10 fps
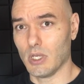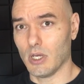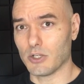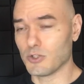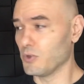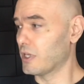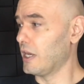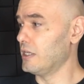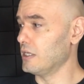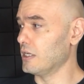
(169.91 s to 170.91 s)

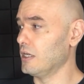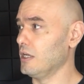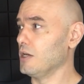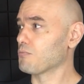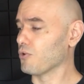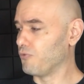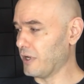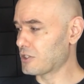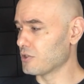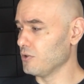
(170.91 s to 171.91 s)
adjudicating
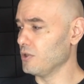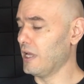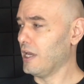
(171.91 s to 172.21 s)
professional